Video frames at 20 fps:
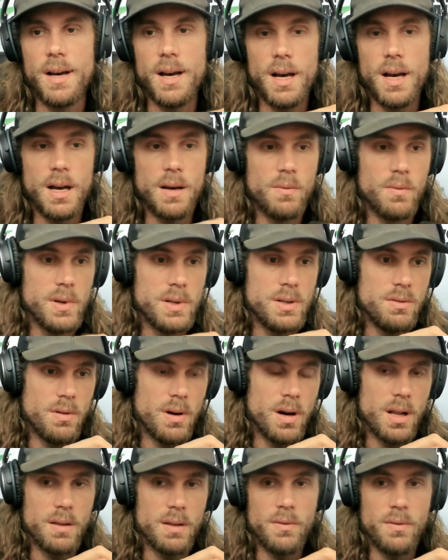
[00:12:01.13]
We do
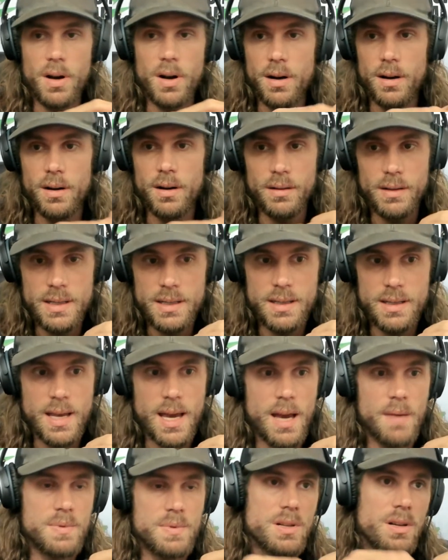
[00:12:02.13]
all of our lead
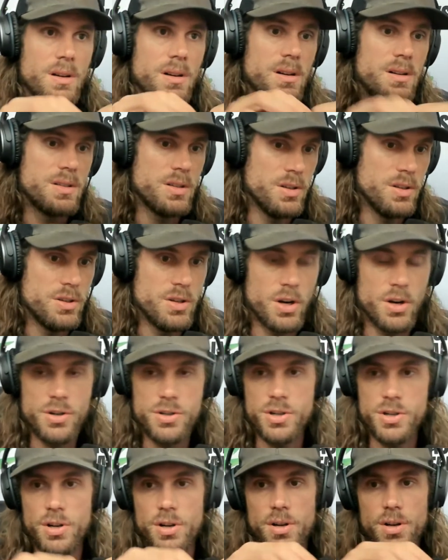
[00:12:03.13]
capture to
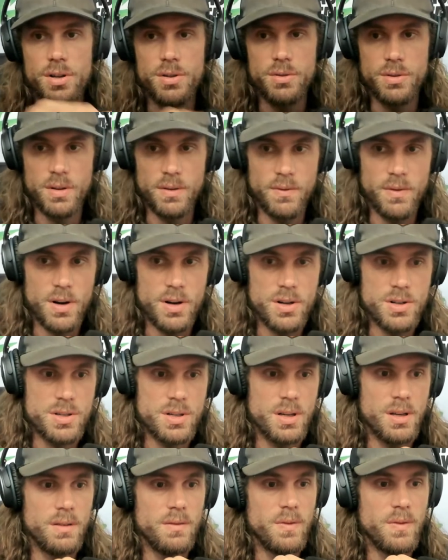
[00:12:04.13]
nurture to
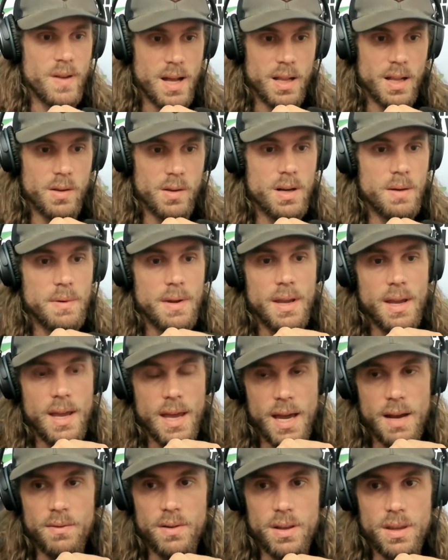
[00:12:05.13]
conversion, follow up,
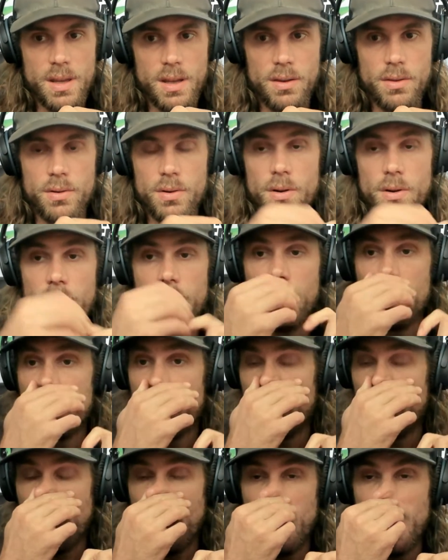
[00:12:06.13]
everything through it.
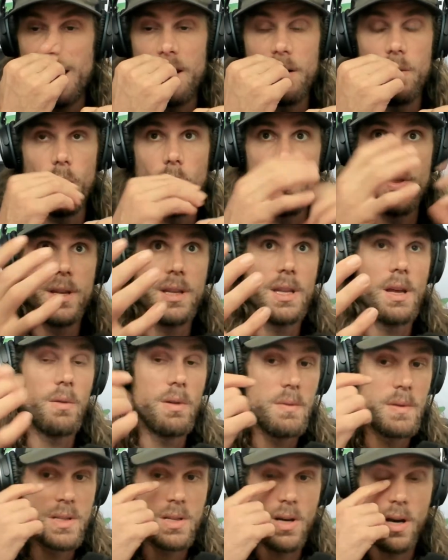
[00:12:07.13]
And one thing that
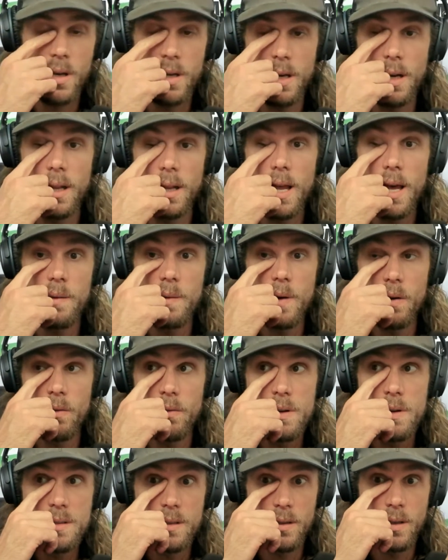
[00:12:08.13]
we've been talking a lot about
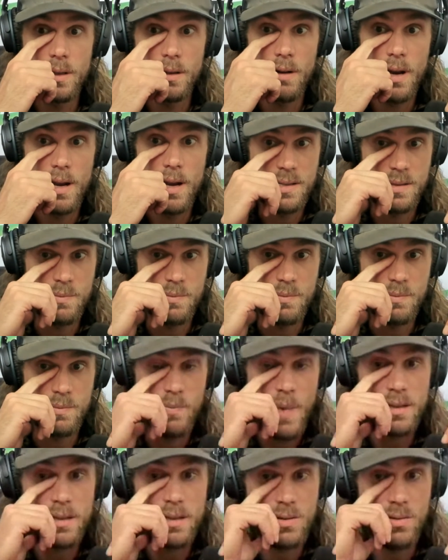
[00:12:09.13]
recently, right, is
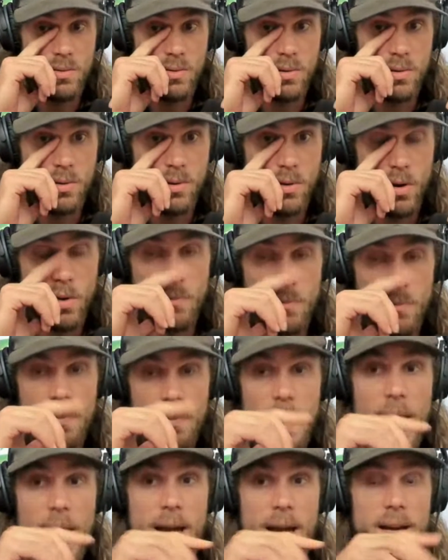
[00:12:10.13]
back to school or
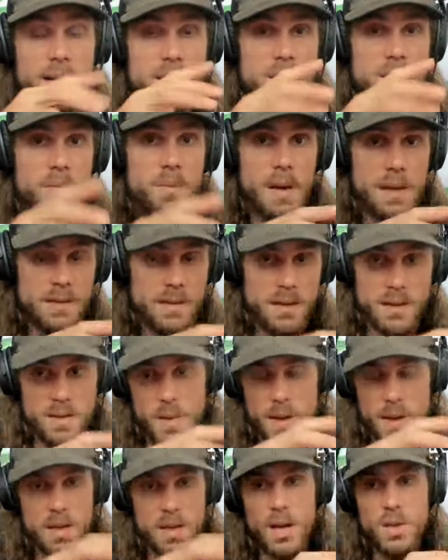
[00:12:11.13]
back to basics,
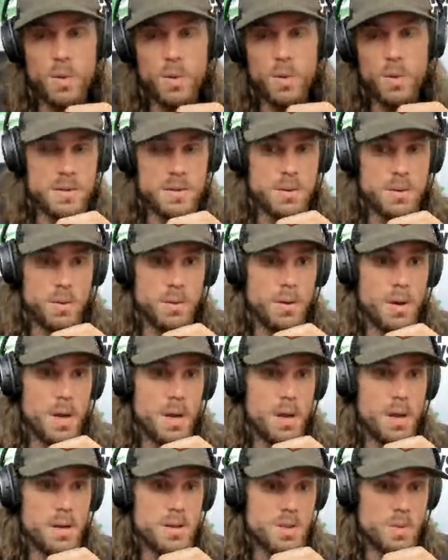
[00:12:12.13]
depending on how you want to
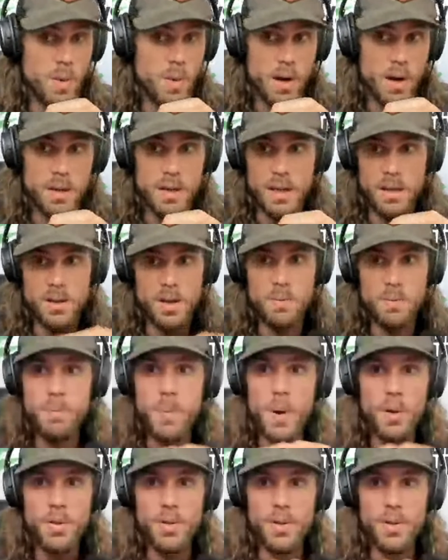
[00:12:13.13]
market it. They're
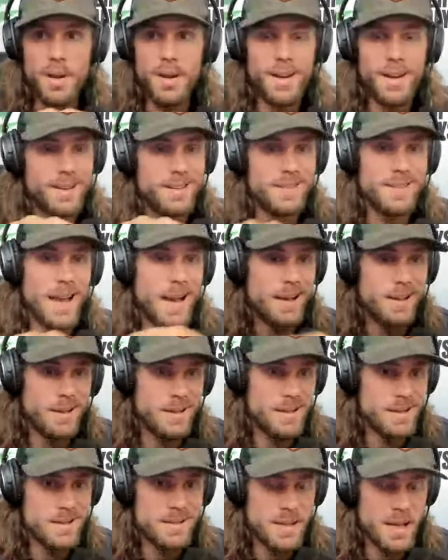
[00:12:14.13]
both
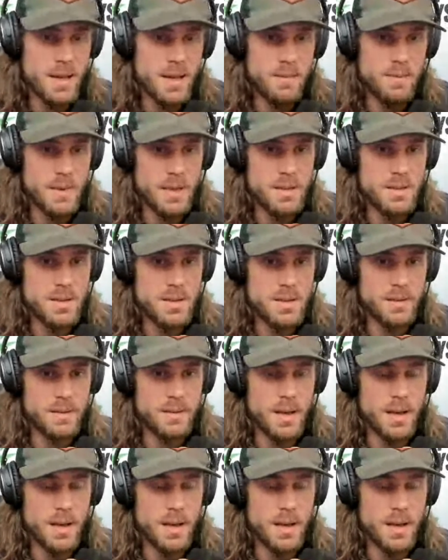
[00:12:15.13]
exactly the same. They're just